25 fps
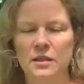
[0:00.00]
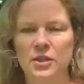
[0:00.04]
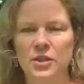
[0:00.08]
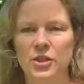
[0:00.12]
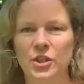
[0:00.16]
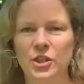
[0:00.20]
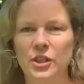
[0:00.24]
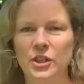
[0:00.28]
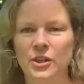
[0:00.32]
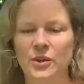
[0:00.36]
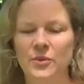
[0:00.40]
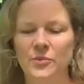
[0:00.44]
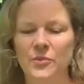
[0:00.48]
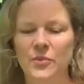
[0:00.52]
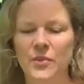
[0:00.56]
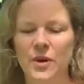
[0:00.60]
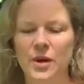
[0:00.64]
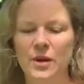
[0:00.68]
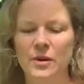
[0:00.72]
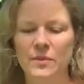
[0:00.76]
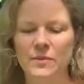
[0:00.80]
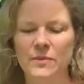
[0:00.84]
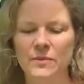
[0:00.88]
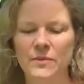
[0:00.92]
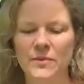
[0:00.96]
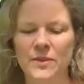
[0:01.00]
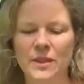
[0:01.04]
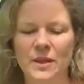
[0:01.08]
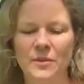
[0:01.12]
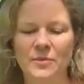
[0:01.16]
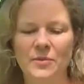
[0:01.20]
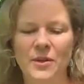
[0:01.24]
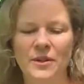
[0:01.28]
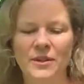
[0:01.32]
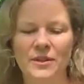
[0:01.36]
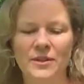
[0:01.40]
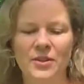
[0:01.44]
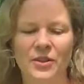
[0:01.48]
Chin up, Mum.
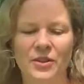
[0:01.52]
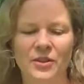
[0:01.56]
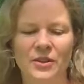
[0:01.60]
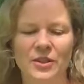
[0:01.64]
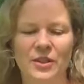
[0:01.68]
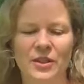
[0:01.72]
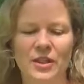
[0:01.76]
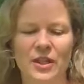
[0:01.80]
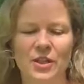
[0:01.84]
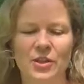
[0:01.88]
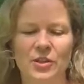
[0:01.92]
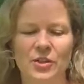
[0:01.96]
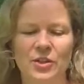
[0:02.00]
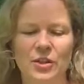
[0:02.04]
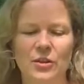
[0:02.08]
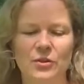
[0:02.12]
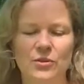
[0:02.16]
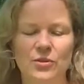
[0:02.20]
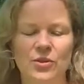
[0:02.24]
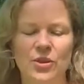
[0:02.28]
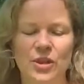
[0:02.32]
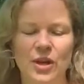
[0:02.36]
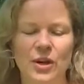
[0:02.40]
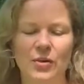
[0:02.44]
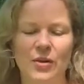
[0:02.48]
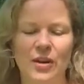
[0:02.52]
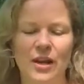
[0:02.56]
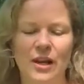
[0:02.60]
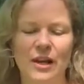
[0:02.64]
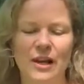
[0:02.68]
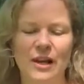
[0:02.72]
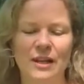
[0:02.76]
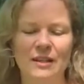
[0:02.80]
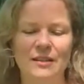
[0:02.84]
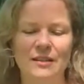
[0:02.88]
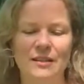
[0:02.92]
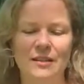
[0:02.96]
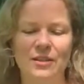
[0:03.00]
Someone's got to teach those
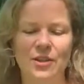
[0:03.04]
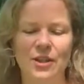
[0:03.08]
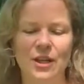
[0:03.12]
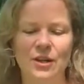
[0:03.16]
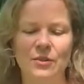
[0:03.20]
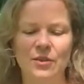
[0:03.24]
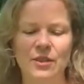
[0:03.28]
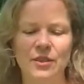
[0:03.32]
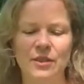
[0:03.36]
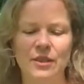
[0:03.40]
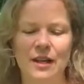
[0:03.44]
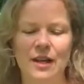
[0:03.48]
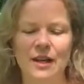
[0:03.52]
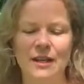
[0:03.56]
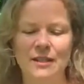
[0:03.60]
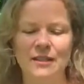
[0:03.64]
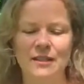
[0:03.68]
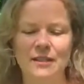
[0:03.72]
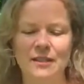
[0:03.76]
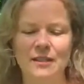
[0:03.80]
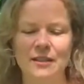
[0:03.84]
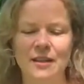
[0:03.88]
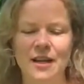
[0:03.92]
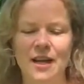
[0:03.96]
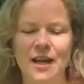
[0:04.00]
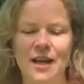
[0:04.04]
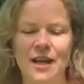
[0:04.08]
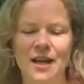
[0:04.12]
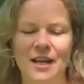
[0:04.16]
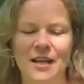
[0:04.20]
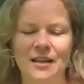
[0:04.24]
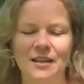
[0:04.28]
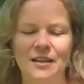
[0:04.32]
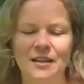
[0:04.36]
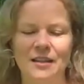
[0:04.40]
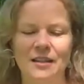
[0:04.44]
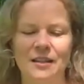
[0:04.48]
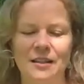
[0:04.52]
Jerrys a lesson,
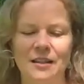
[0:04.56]
eh?